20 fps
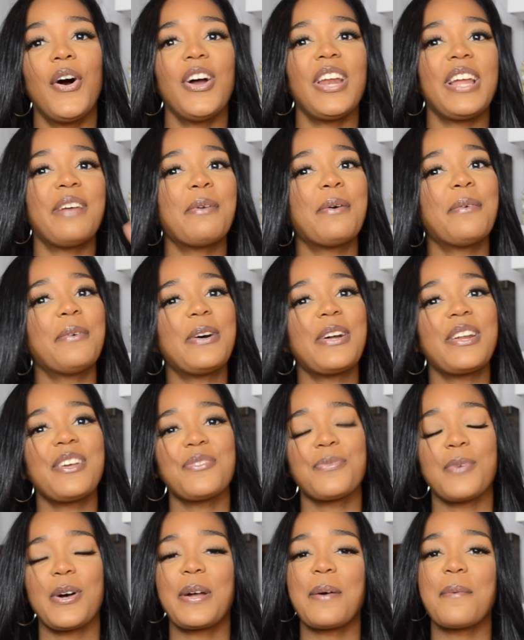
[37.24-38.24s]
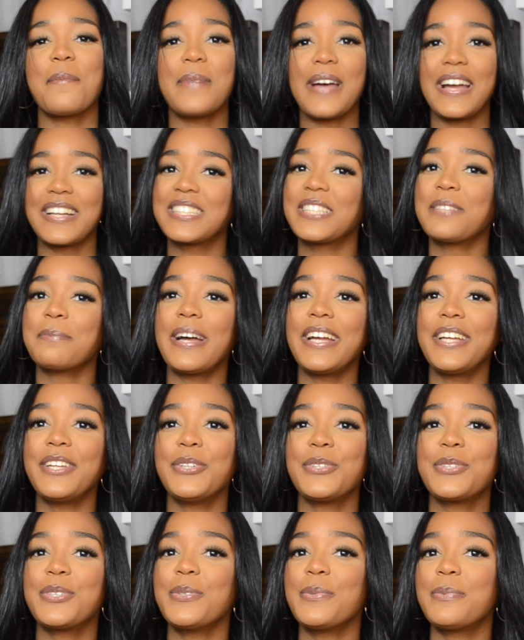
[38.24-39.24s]
Hola, amores! Welcome back to my
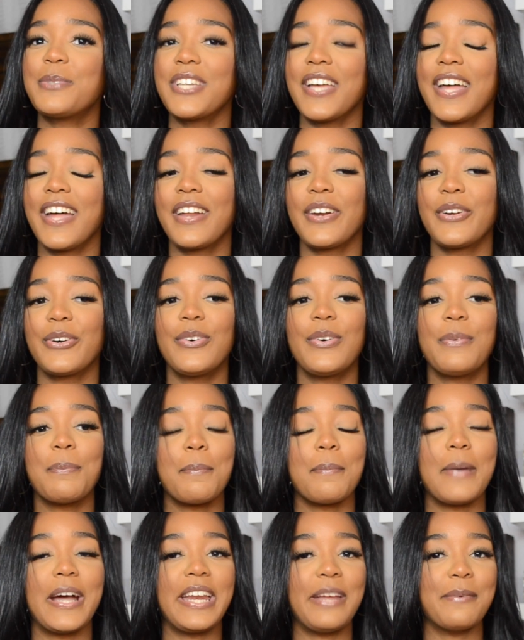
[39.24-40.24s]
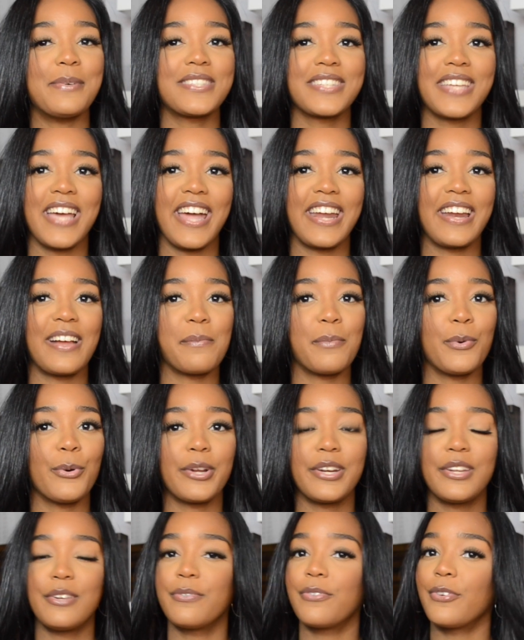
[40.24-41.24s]
YouTube channel. My name is Kayra
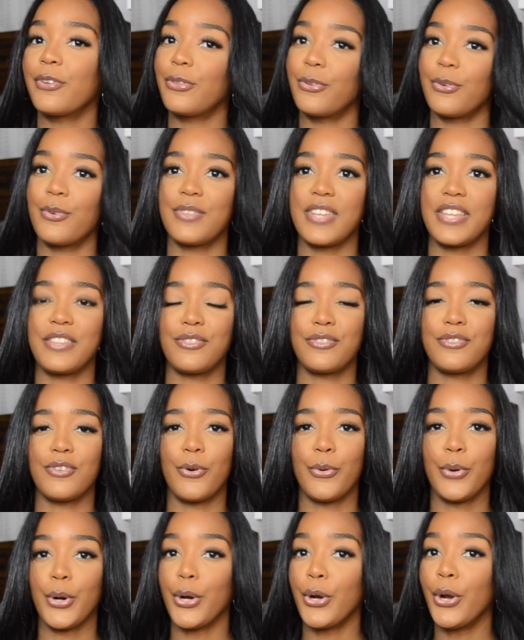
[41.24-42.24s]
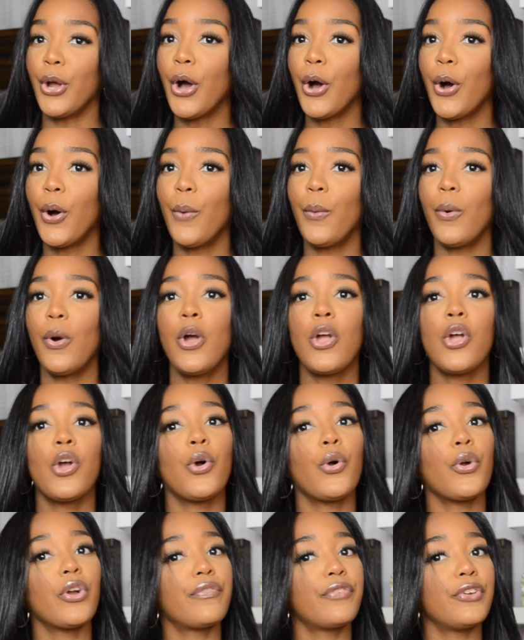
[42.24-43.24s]
Amore, for those that don't know.
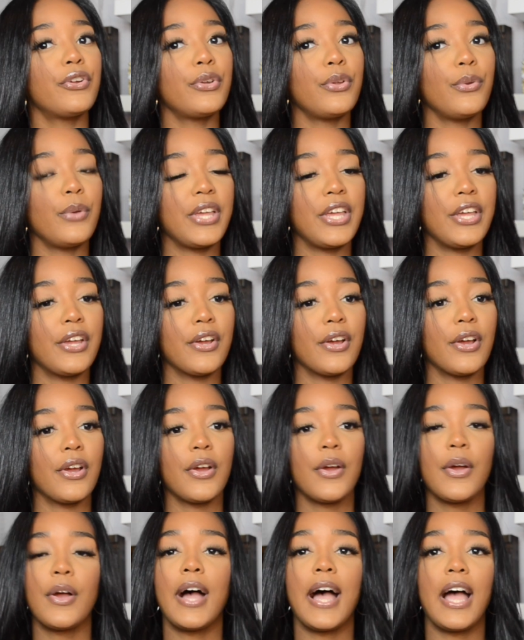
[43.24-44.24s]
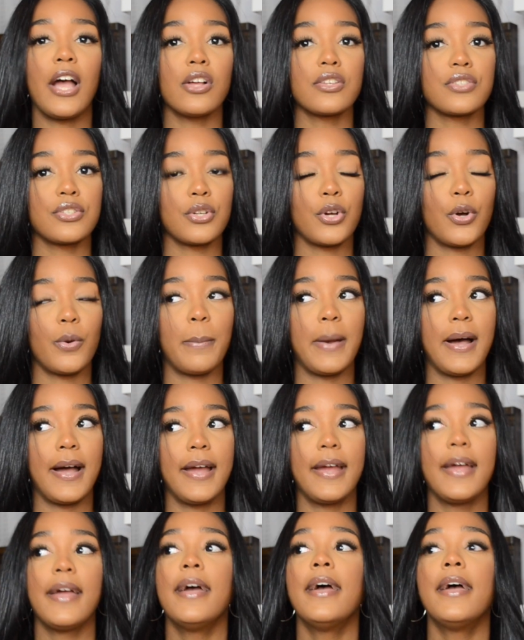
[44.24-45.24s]
Or if you're new here, I also go
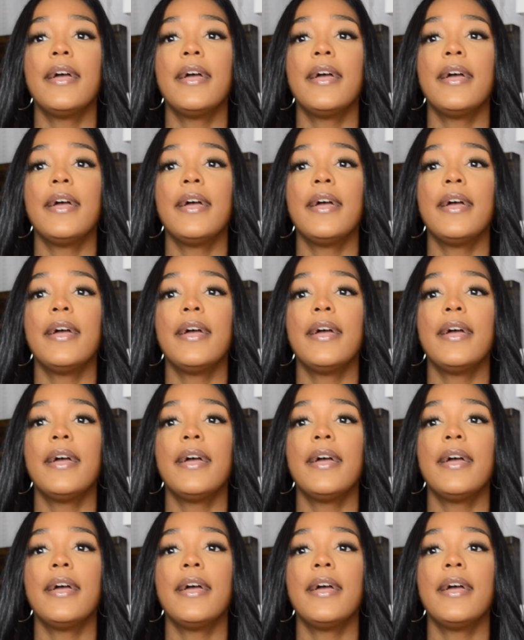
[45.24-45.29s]
by